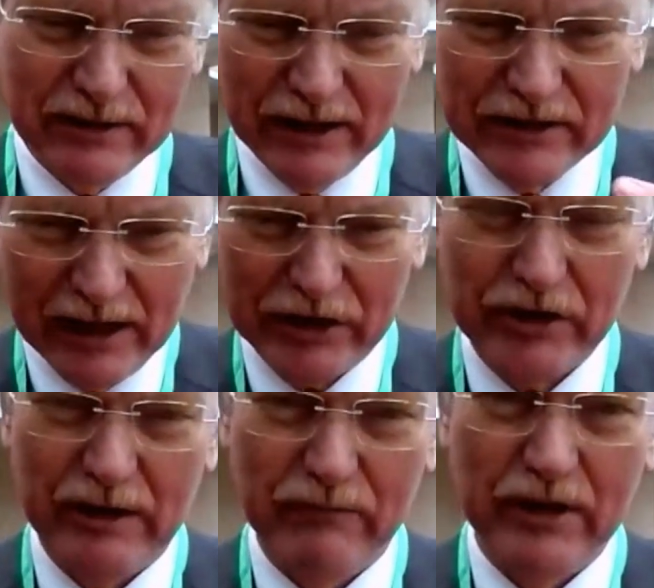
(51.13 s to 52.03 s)
touch
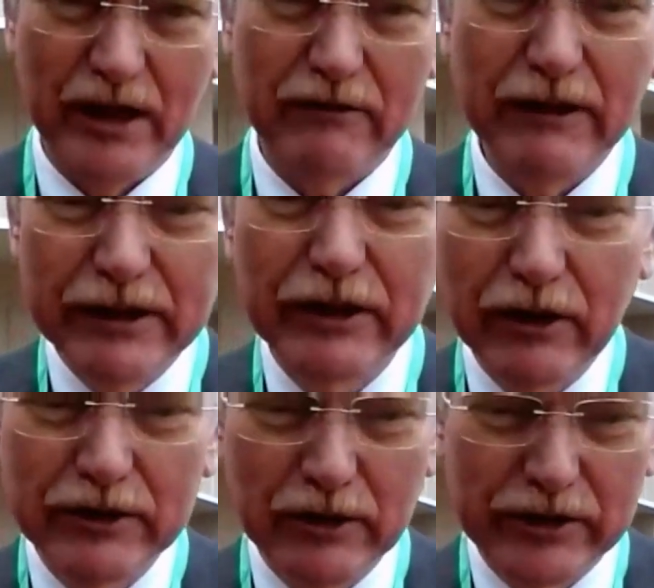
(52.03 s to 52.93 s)
them. They are running
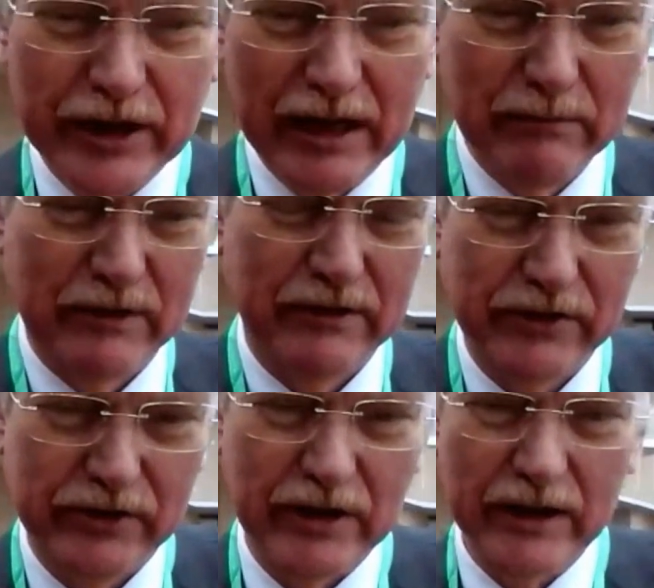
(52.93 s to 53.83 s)
on your
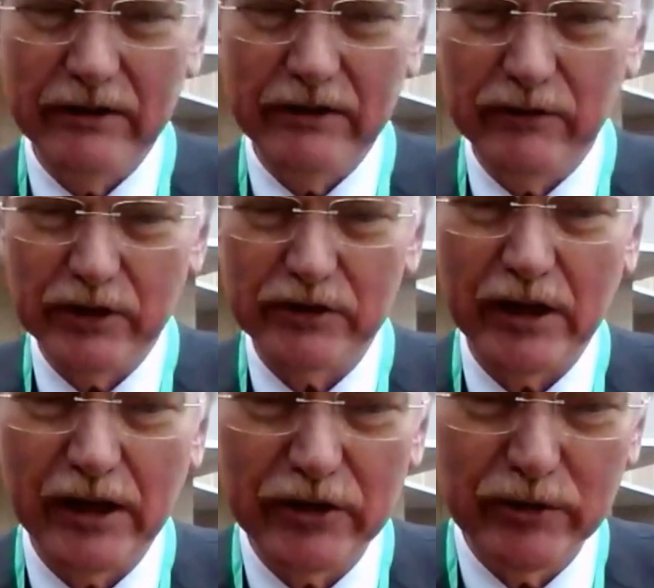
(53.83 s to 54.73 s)
tables. They
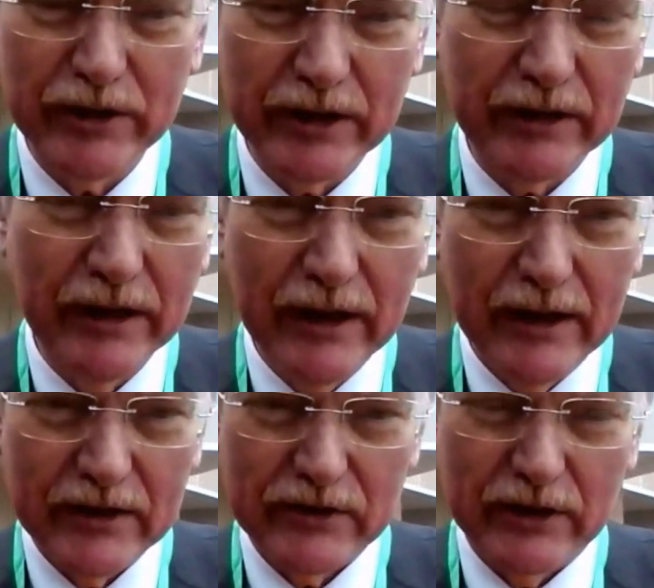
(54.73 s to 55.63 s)
are doing
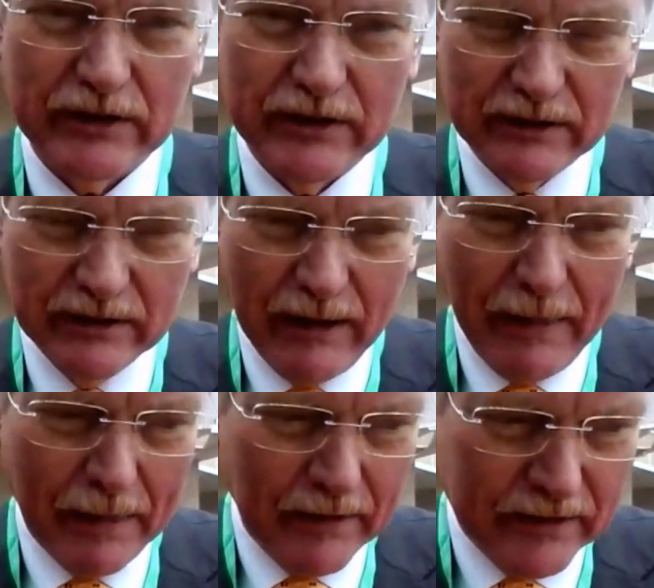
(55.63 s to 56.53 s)
certain
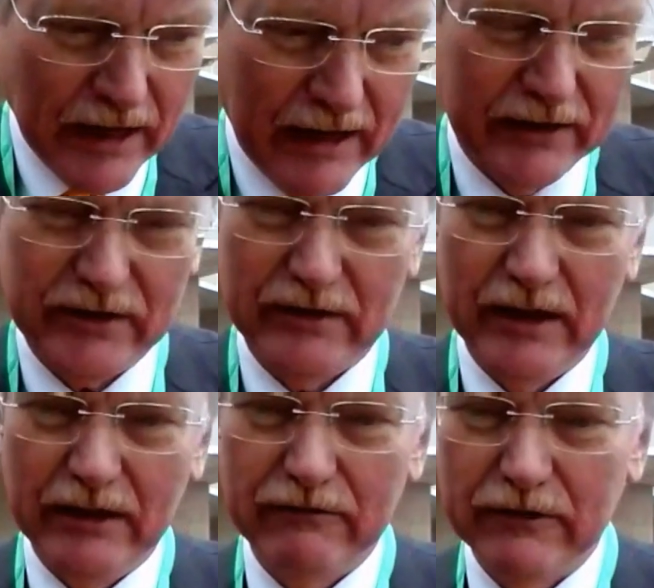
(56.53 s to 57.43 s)
tasks.
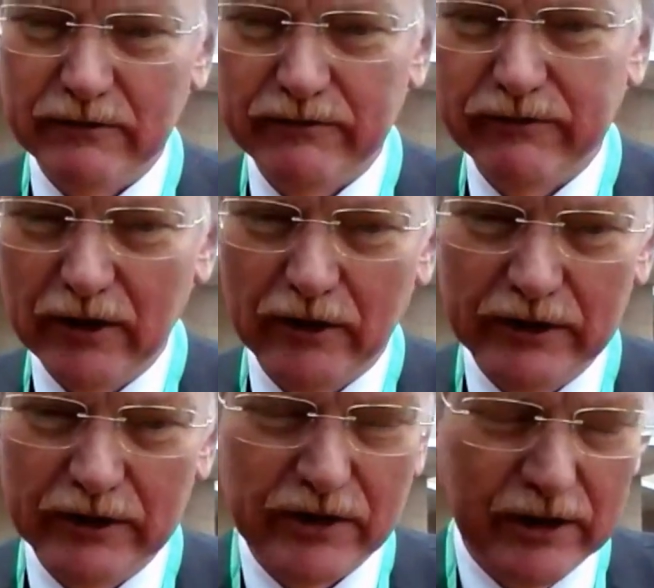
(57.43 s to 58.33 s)
They follow
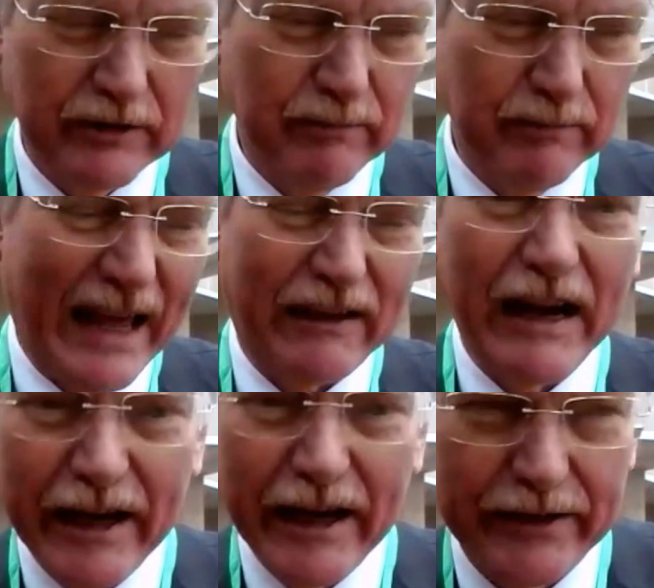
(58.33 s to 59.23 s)
a certain black
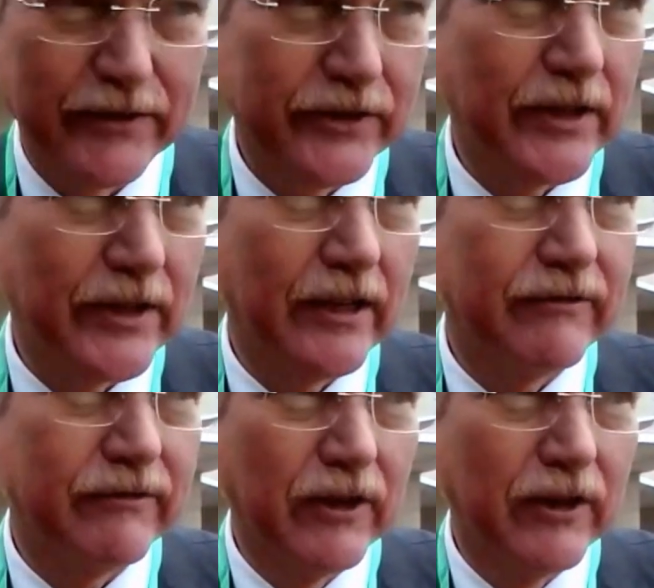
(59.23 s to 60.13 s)
line. They are
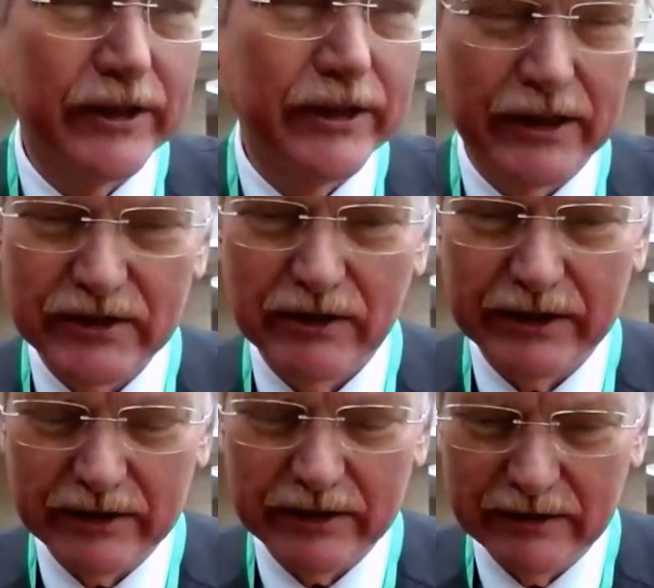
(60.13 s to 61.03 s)
following a
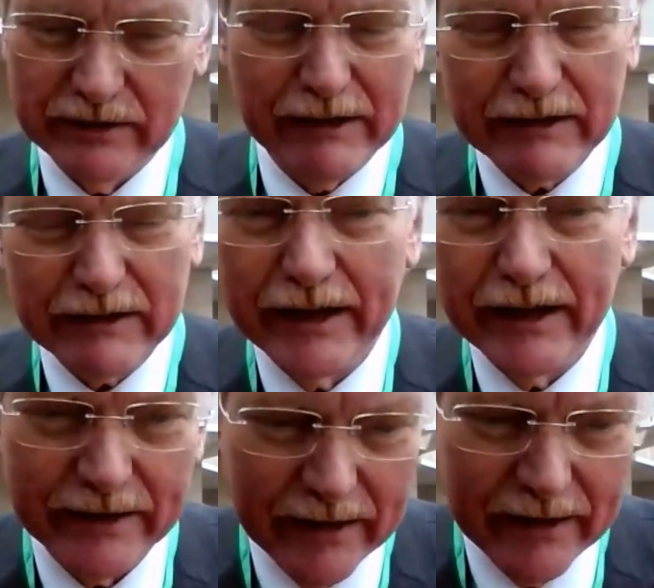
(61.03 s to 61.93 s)
certain red
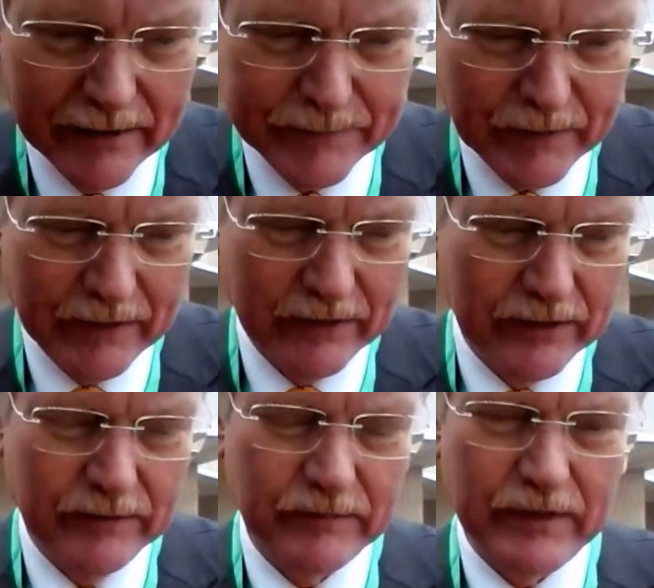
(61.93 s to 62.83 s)
line,
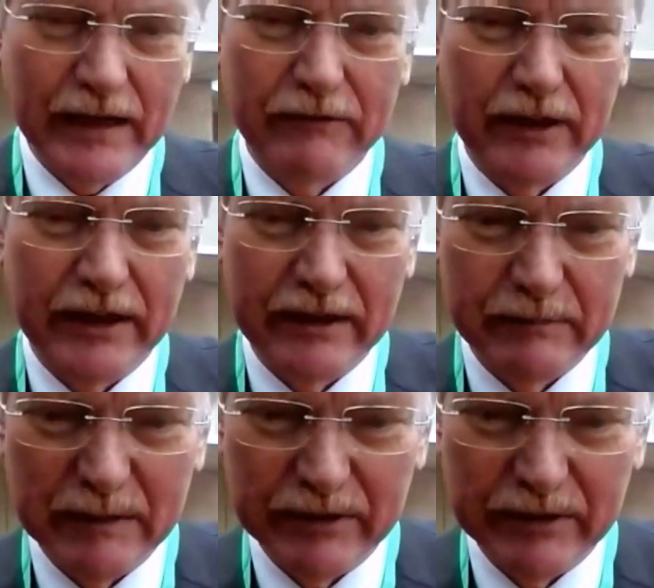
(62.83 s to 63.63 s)
and they maybe